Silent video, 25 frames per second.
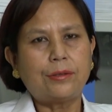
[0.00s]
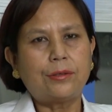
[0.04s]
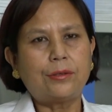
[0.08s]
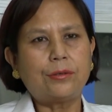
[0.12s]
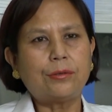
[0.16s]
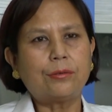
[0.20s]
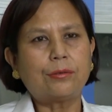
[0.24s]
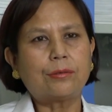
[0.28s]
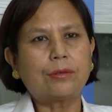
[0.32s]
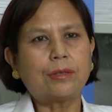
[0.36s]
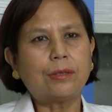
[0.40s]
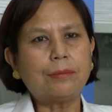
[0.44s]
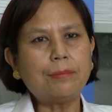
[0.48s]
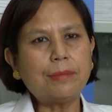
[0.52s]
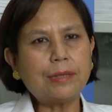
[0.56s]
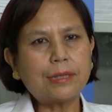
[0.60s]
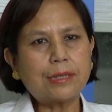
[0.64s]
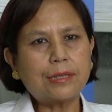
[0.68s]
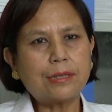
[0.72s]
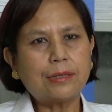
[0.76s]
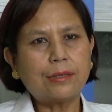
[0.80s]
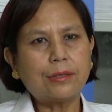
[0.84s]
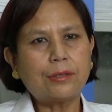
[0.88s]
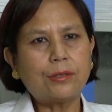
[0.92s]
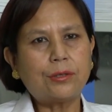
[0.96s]
to
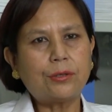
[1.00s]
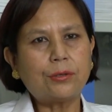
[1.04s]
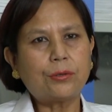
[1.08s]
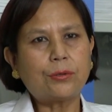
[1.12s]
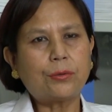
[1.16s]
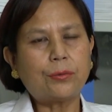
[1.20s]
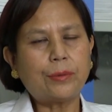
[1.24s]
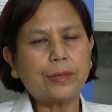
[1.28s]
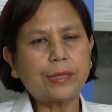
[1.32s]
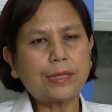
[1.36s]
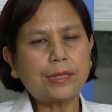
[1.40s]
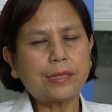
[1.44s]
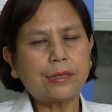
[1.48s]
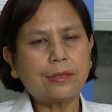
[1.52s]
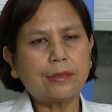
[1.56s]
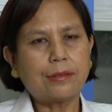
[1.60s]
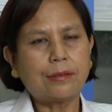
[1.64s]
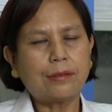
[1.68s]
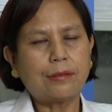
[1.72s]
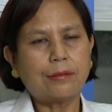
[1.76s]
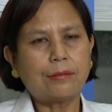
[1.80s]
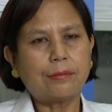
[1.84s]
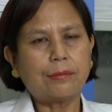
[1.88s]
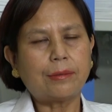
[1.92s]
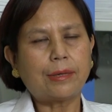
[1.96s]
commit, to quit,
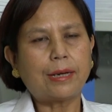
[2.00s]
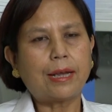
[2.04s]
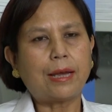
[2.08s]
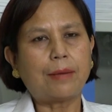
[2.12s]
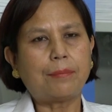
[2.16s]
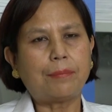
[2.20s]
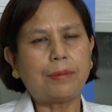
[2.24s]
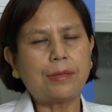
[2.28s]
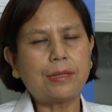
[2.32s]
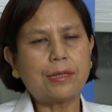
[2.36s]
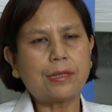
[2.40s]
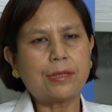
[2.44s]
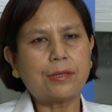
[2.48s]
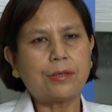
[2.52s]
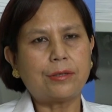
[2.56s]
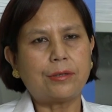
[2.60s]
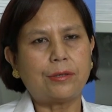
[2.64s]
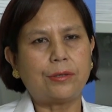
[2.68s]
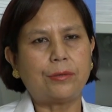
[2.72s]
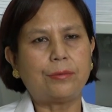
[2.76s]
what happens?